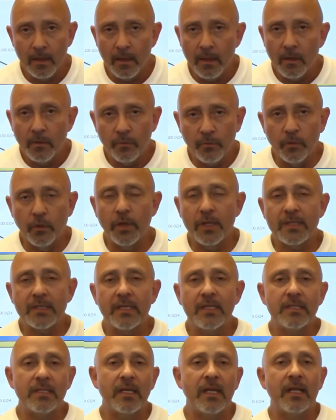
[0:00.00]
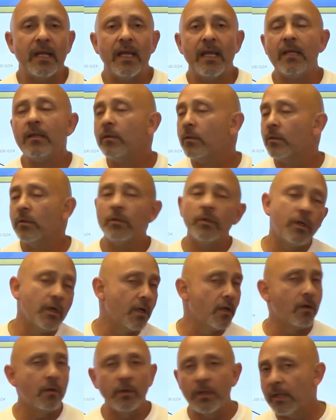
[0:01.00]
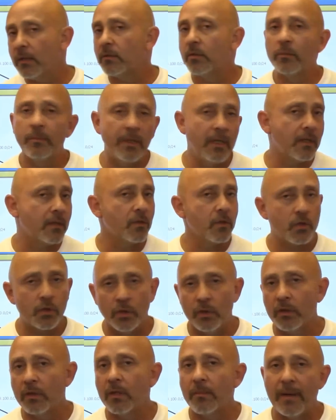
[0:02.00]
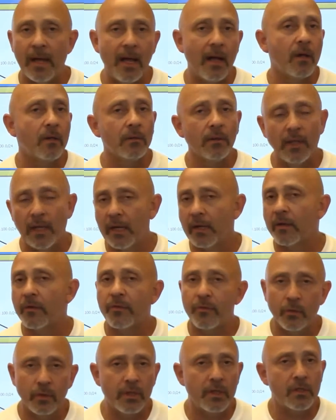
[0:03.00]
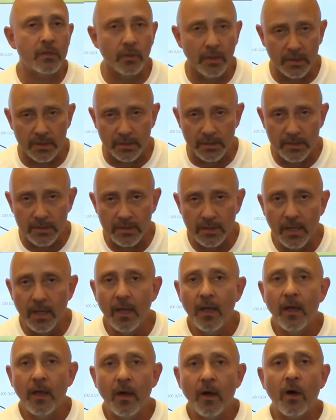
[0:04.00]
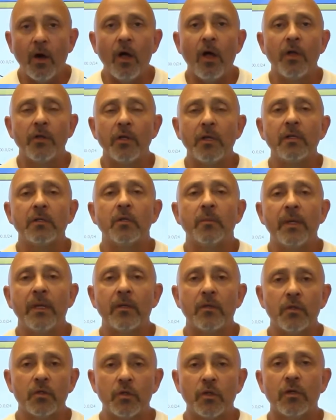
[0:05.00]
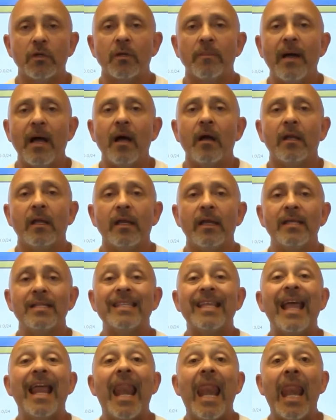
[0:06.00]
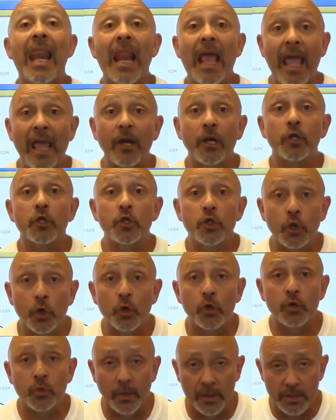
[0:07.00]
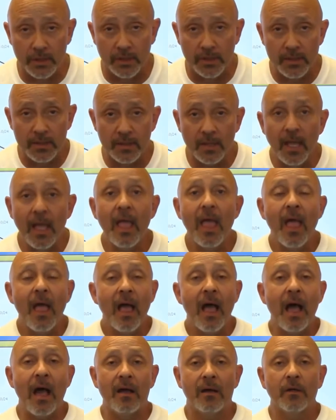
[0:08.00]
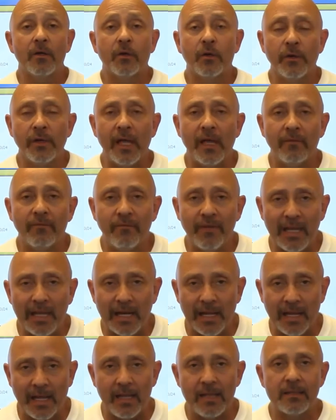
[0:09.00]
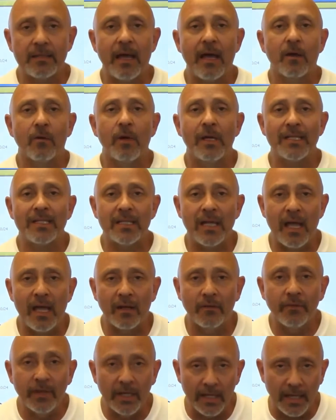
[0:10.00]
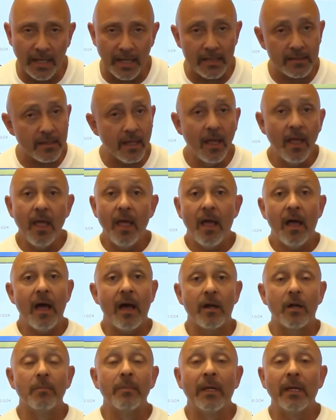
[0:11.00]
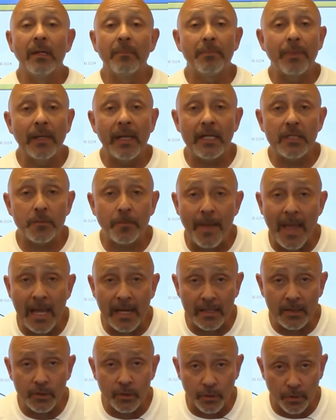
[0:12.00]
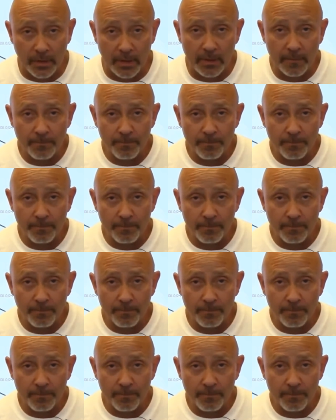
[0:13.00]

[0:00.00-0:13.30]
For the CCNA, you don't need to be concerned about layer 3 switches. All you need to be concerned about is layer 2 switches. How to create VLANs, how to assign VLANs, how to manipulate spanning tree.